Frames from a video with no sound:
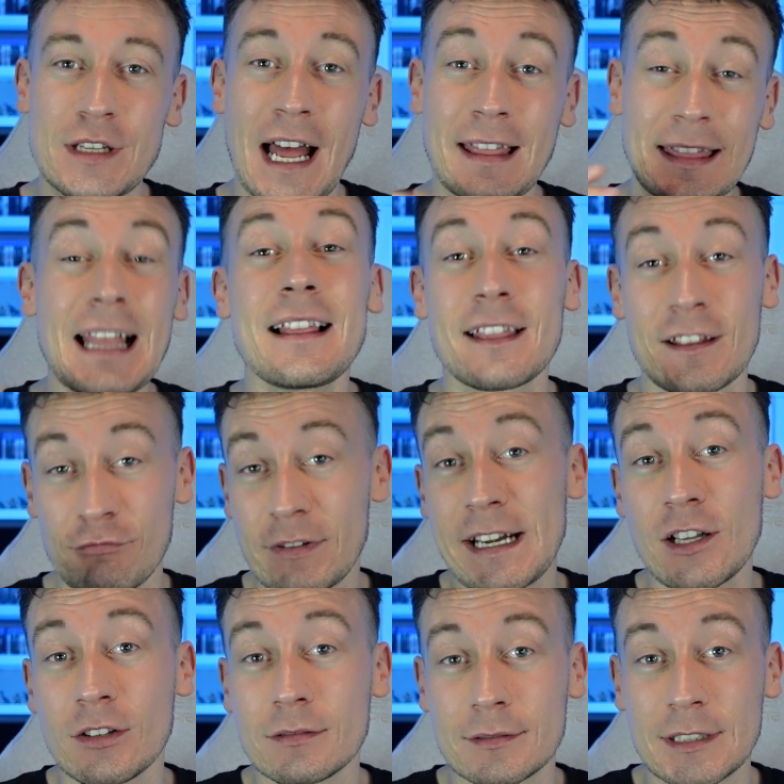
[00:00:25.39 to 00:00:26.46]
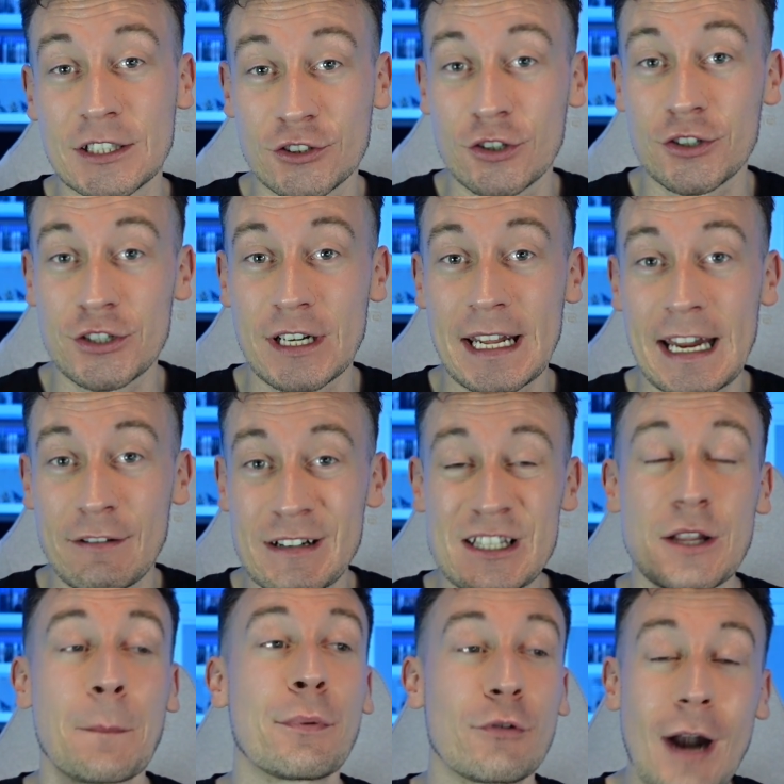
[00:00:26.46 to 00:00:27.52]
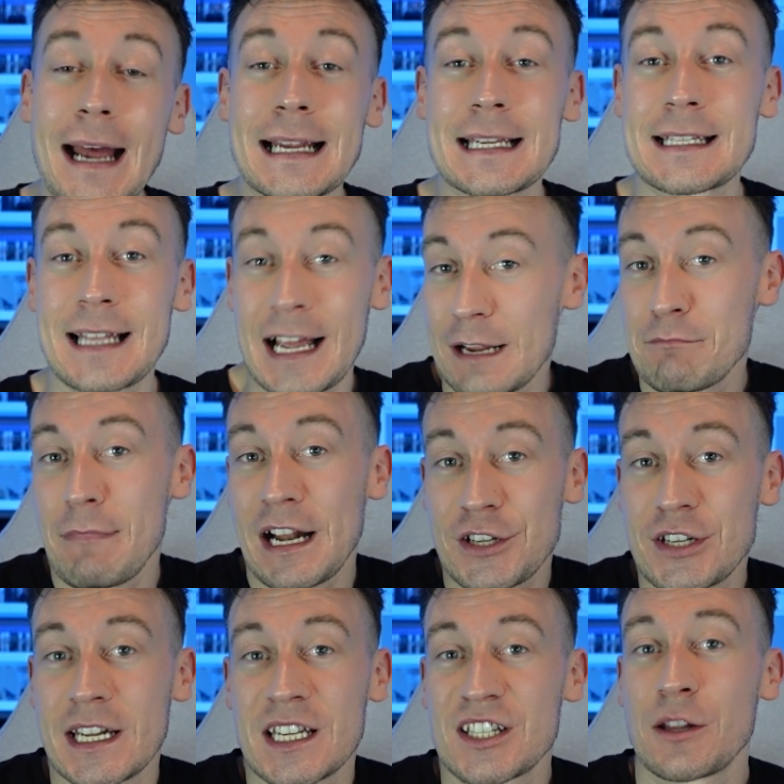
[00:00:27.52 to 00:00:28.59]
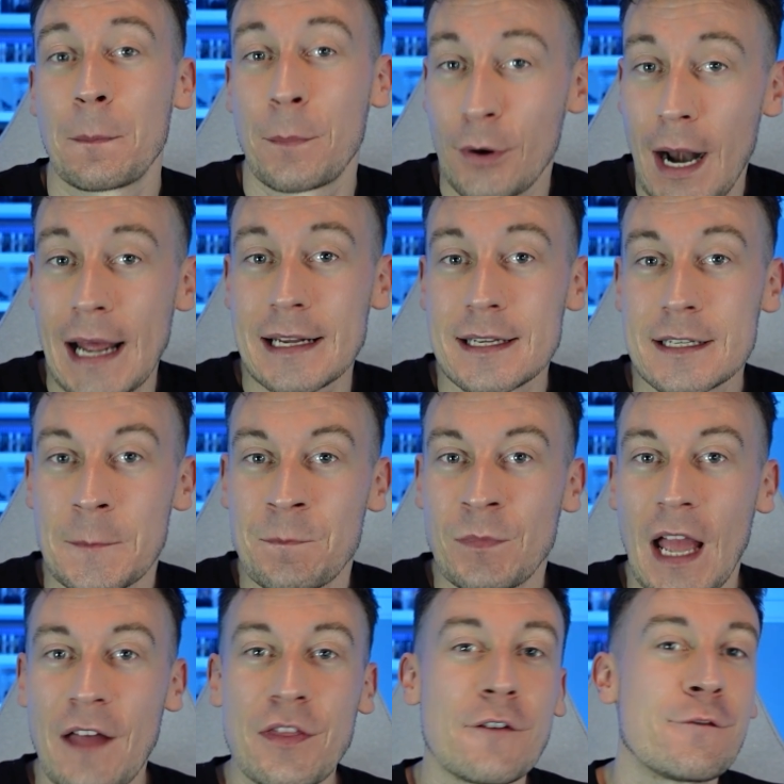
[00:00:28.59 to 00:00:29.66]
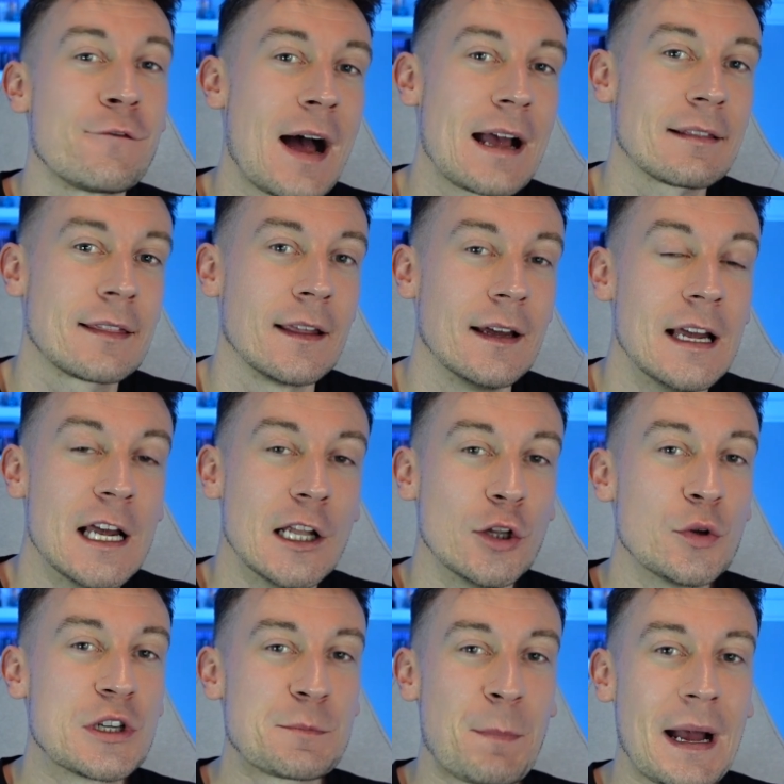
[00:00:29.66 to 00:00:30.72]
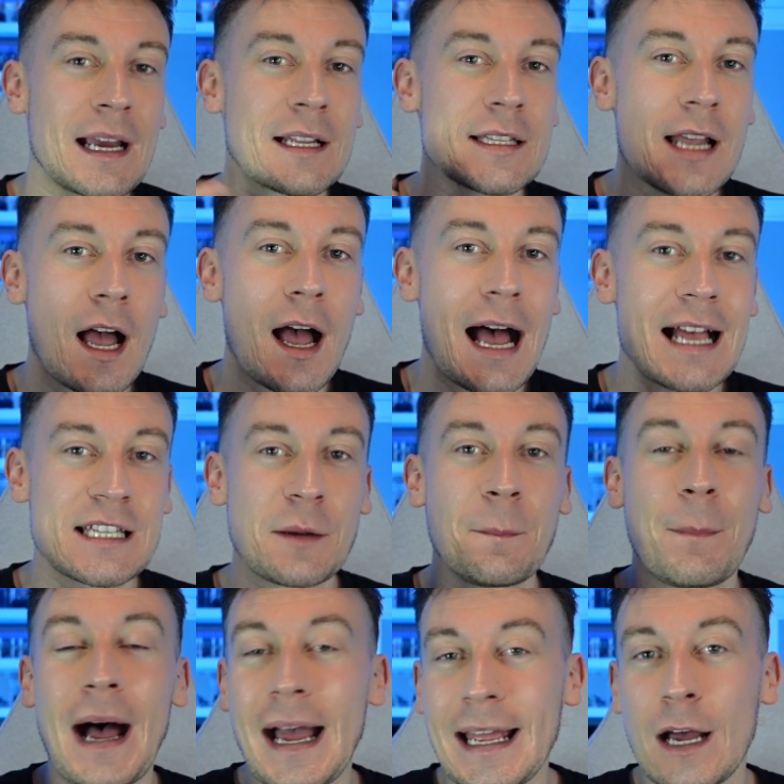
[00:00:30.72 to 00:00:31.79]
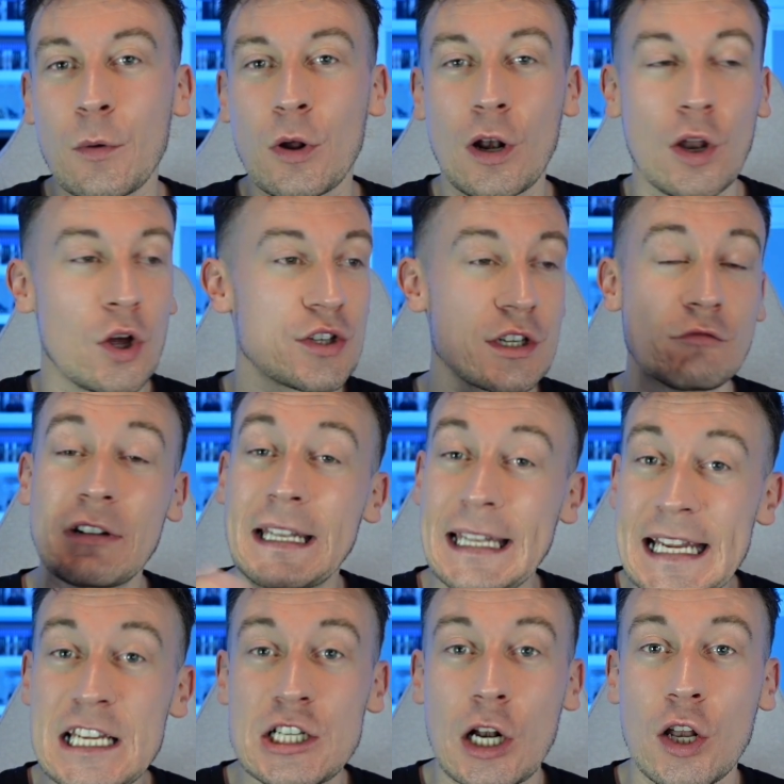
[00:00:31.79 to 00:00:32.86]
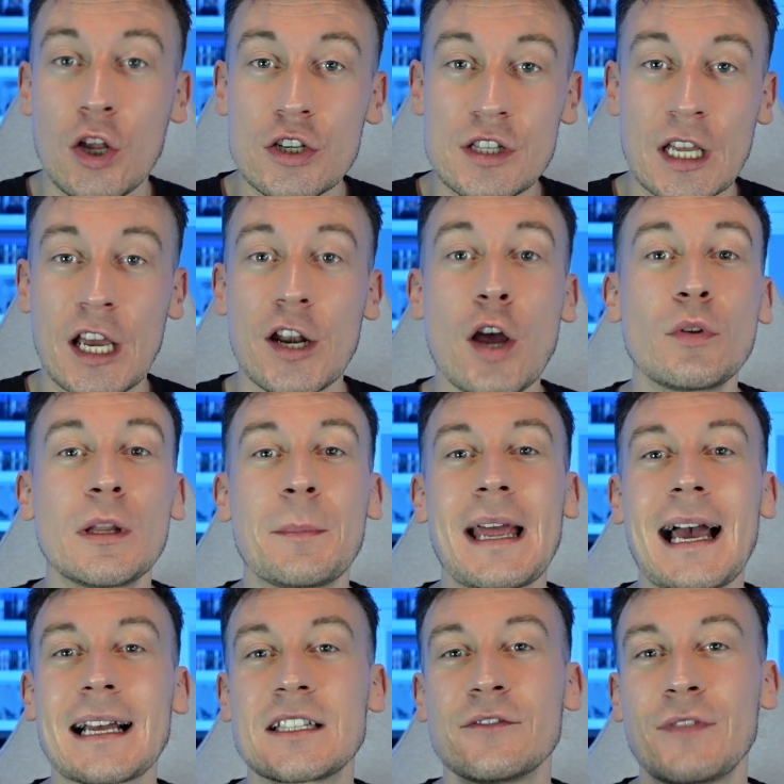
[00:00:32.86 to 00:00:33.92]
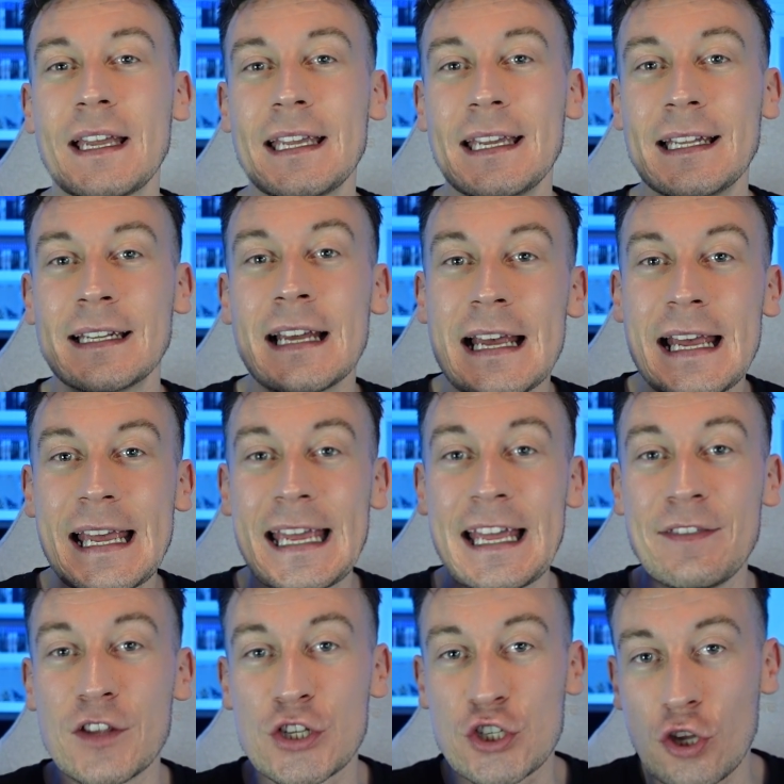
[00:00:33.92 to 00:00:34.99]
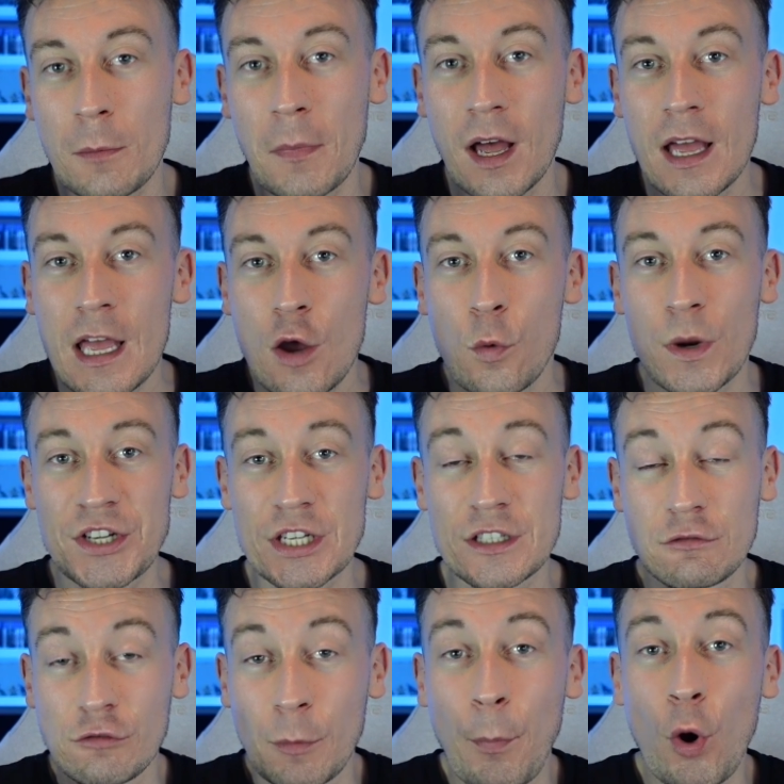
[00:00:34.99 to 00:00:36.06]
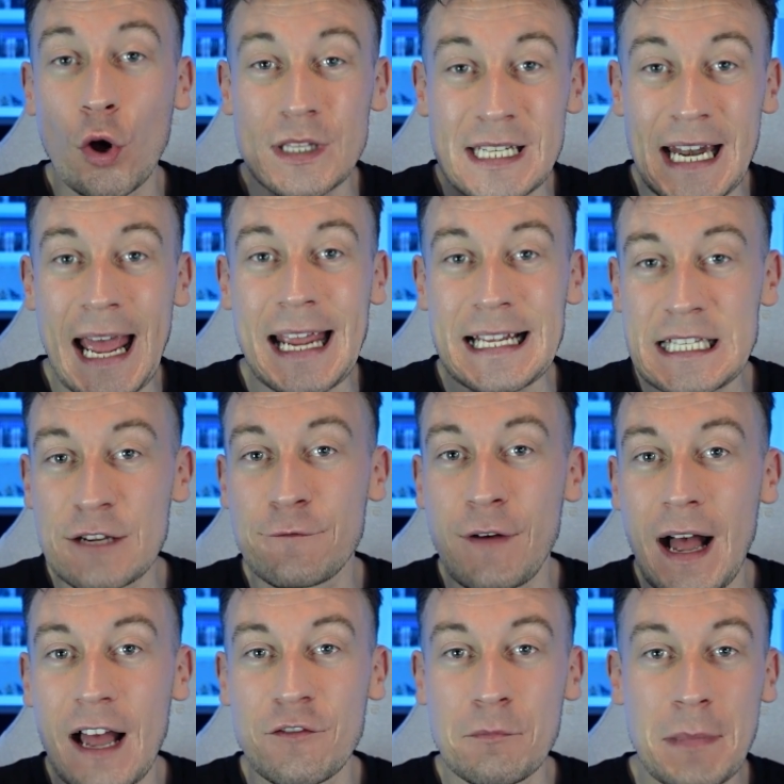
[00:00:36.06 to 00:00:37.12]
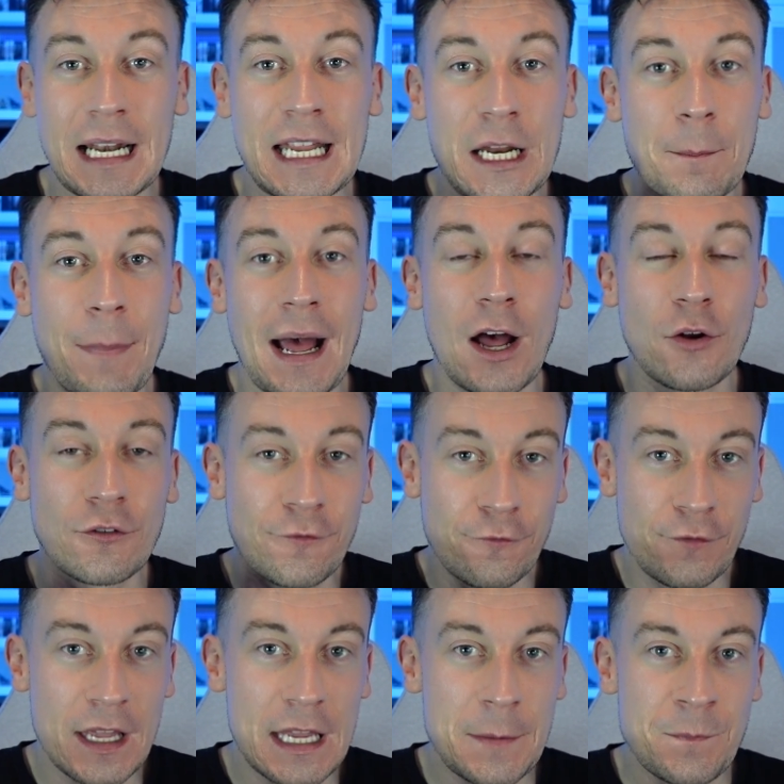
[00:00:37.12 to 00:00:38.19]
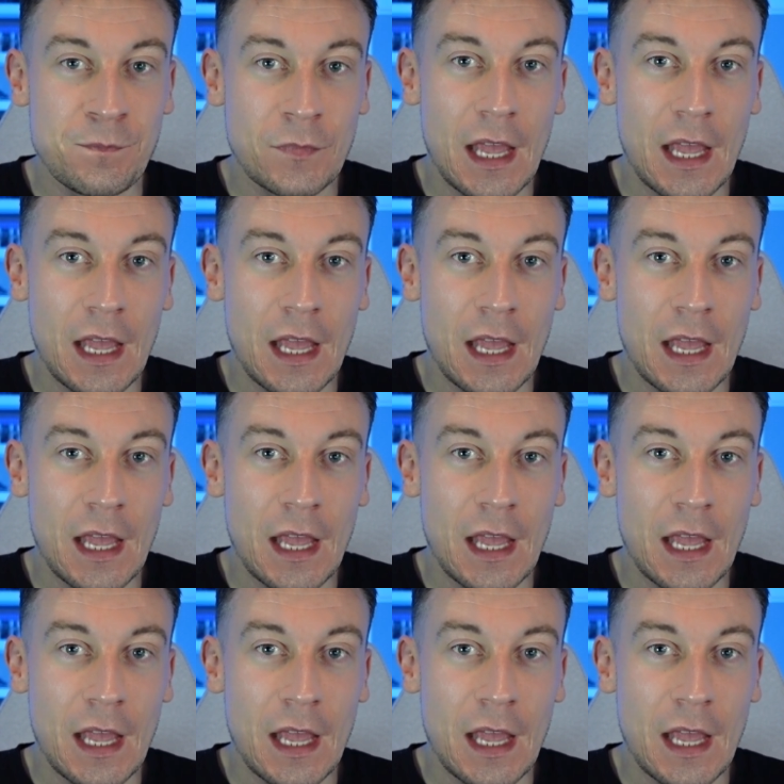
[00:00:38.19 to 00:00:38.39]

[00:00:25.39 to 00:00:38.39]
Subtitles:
I think the real discussion here is the price. I imagine it's the price and the fact that Lucas Paqueta has a buyout clause, a release clause that can only be activated in the summer, which is a reported £85 million fee.